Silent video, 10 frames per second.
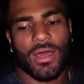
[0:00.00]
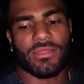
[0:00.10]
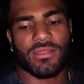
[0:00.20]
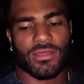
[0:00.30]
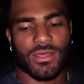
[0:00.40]
I
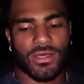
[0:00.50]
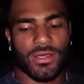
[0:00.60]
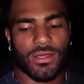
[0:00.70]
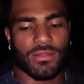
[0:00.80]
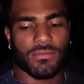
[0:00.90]
think
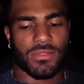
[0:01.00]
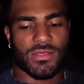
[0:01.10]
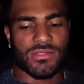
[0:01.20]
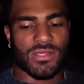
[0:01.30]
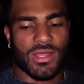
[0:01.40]

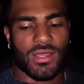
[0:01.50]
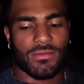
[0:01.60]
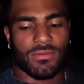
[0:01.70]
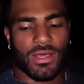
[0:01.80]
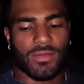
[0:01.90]
things that
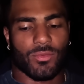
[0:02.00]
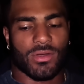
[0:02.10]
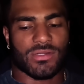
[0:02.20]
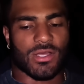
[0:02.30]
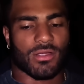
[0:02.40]
I'd want
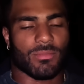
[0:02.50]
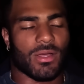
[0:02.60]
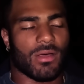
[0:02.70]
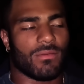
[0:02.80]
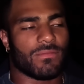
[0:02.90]
to talk
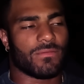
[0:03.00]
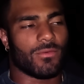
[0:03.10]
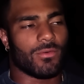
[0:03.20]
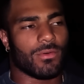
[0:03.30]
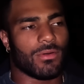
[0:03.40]
about
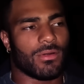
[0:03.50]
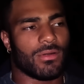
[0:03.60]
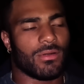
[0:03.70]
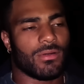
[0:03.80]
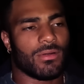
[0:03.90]

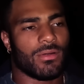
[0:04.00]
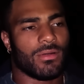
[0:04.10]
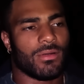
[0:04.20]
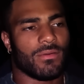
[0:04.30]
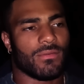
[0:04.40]

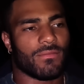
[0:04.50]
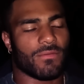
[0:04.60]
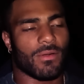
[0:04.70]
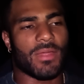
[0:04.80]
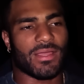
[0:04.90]

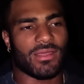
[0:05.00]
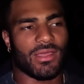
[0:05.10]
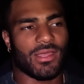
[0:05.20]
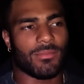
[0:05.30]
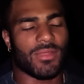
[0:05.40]
from that
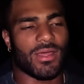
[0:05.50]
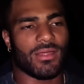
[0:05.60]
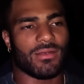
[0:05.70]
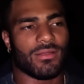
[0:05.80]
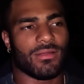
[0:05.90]
game
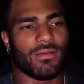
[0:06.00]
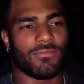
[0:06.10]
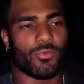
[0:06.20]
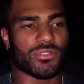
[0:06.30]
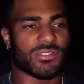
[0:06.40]
that
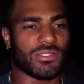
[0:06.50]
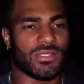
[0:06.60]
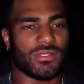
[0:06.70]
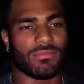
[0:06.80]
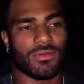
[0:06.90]

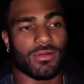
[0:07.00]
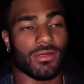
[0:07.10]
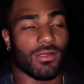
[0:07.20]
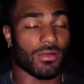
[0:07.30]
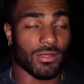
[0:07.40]
unfortunately
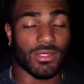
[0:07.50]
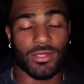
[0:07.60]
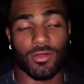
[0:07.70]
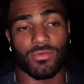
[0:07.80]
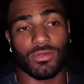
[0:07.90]
are going to get
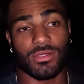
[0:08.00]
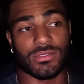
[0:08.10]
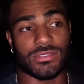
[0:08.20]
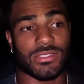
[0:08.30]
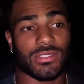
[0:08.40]

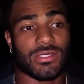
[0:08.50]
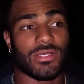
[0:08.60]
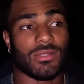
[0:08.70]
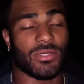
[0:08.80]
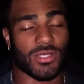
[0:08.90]
overlooked
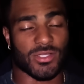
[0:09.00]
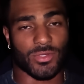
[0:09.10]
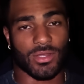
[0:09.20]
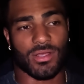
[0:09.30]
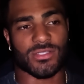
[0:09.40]
because we
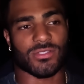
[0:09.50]
lost